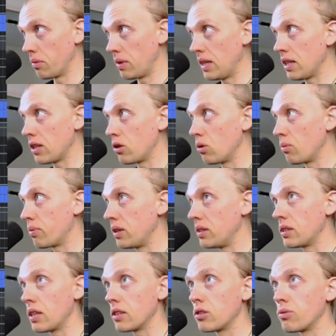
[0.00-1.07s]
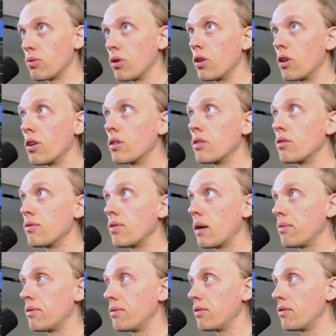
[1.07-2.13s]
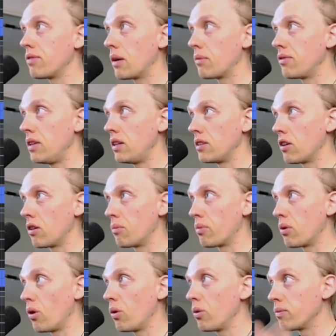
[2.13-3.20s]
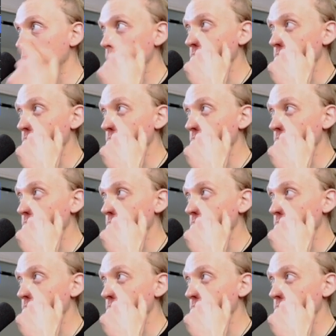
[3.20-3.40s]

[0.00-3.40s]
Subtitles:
EQ presets for FabFilter Pro,